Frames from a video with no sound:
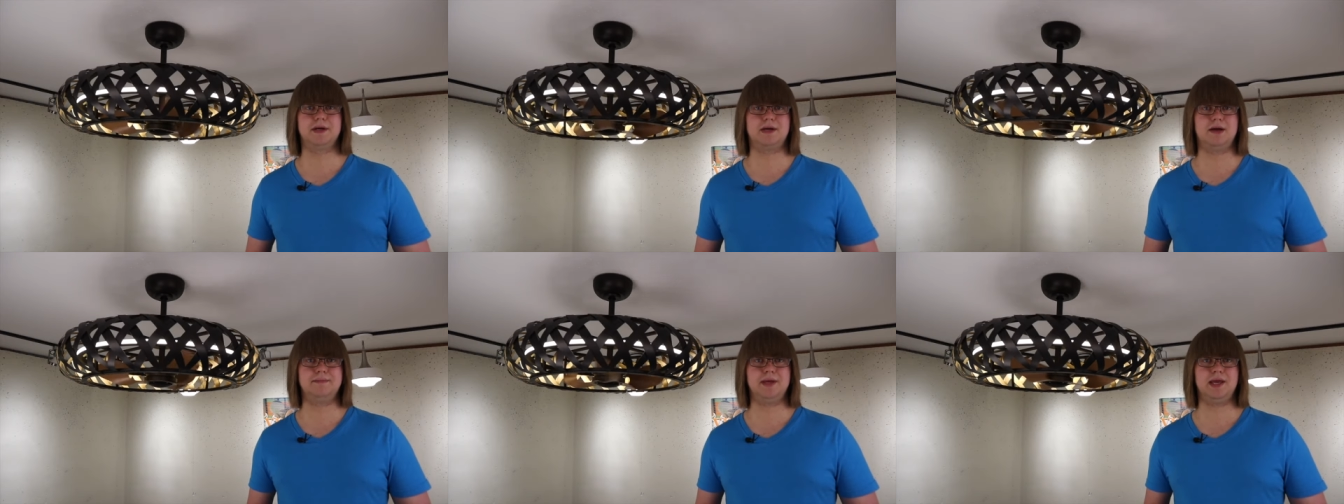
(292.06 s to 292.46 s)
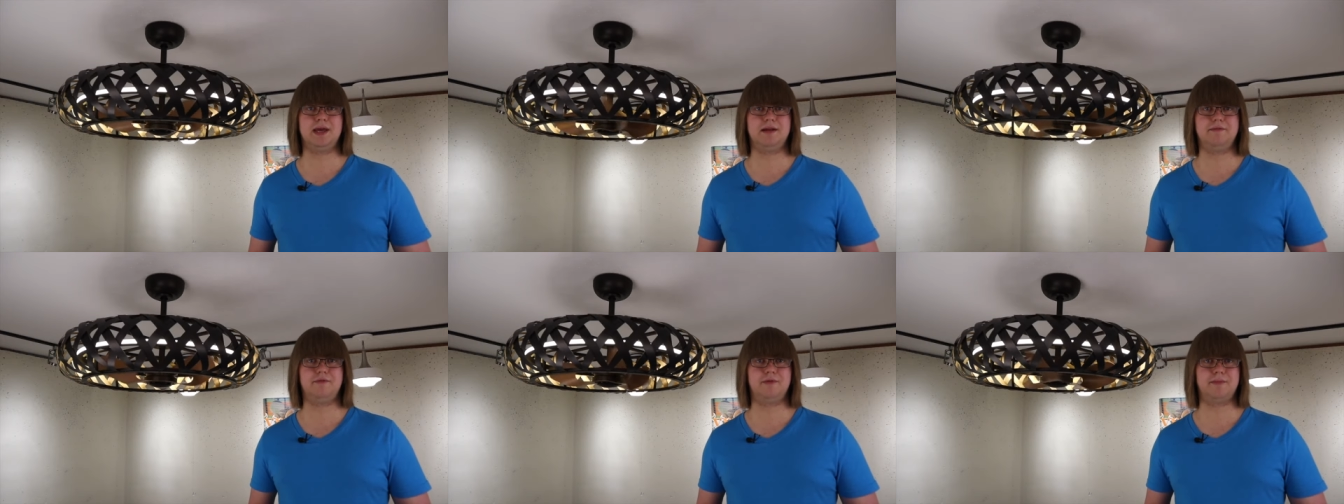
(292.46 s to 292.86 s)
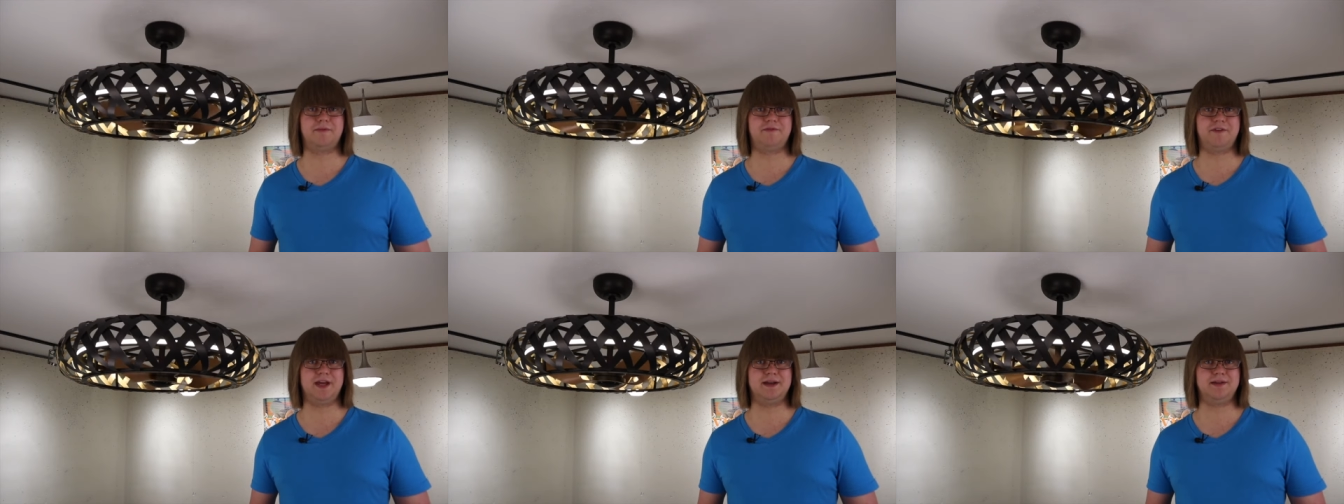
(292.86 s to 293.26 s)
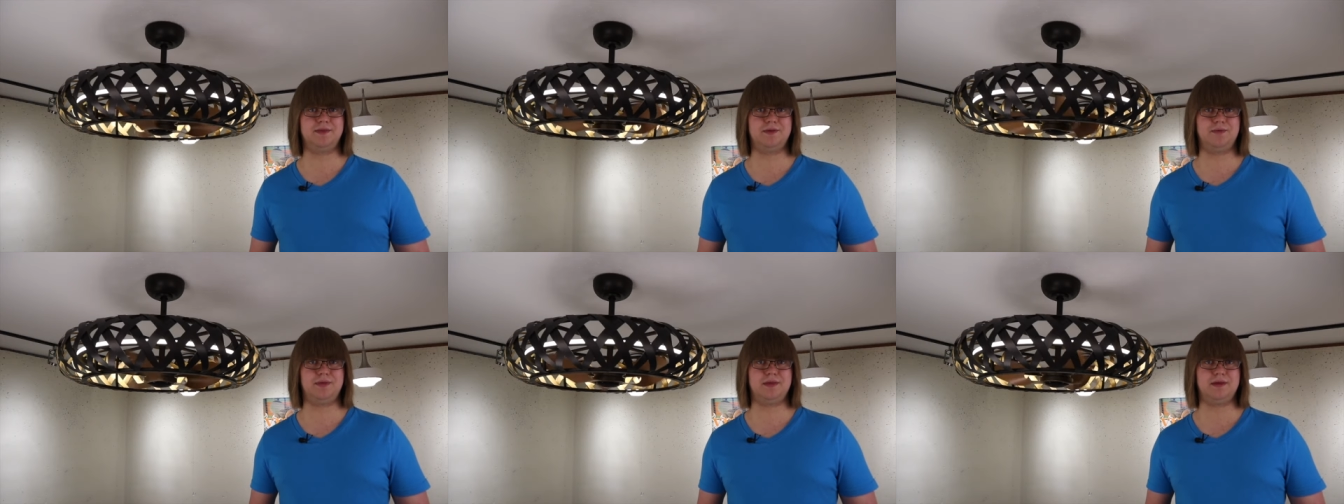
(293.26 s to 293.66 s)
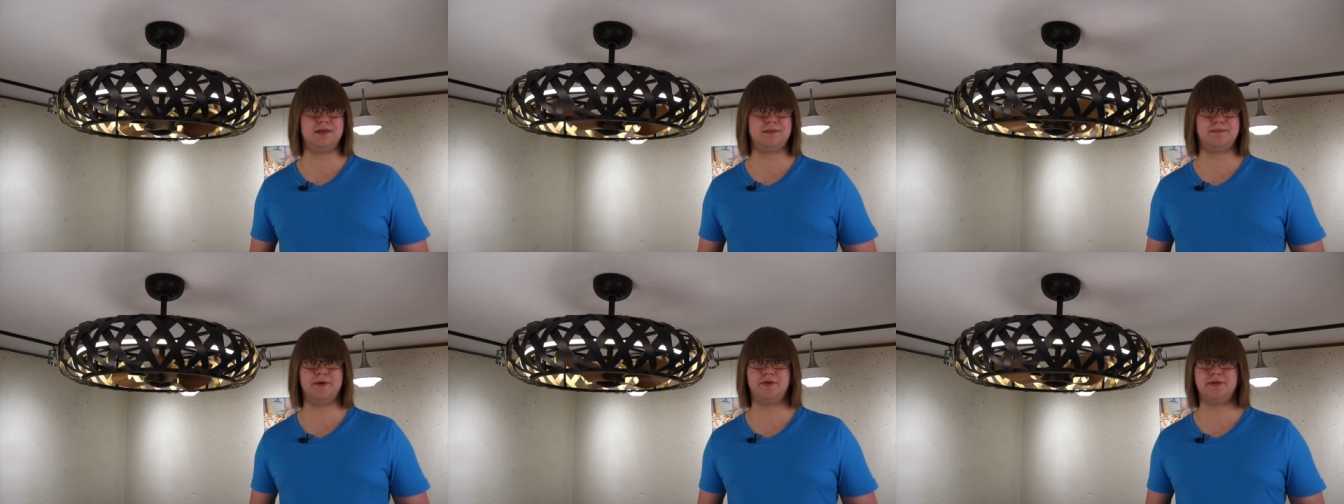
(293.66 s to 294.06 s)
But coming at it from a fan
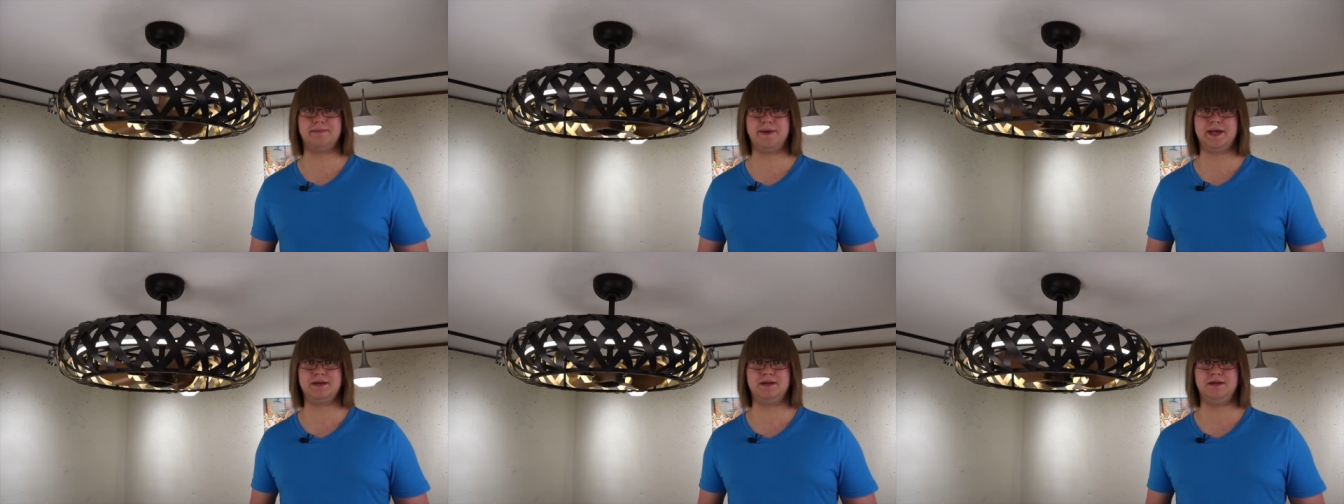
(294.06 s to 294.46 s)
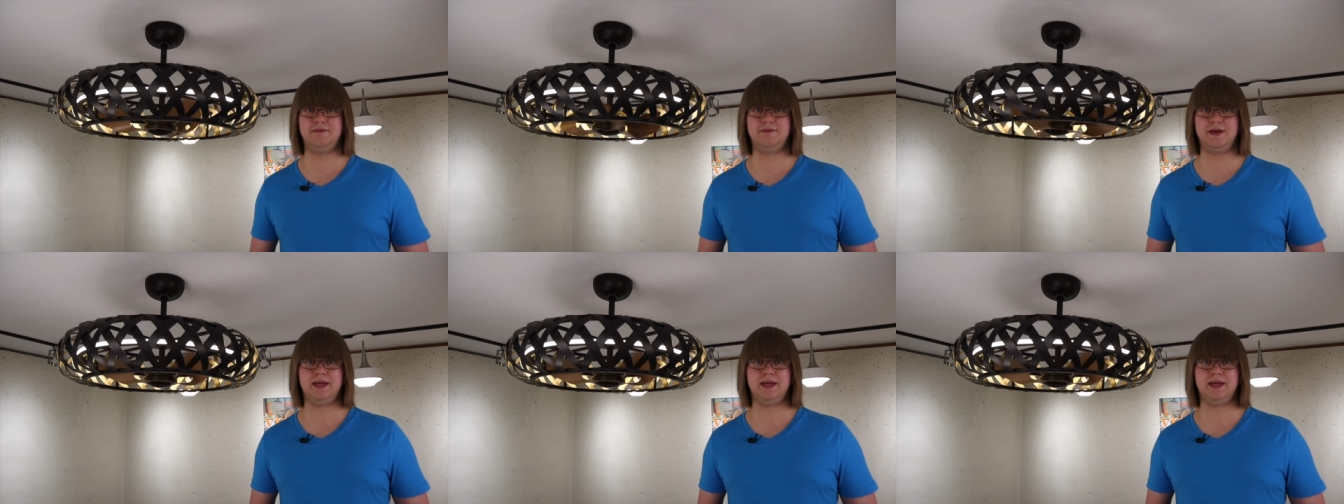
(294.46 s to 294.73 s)
enthusiast's perspective,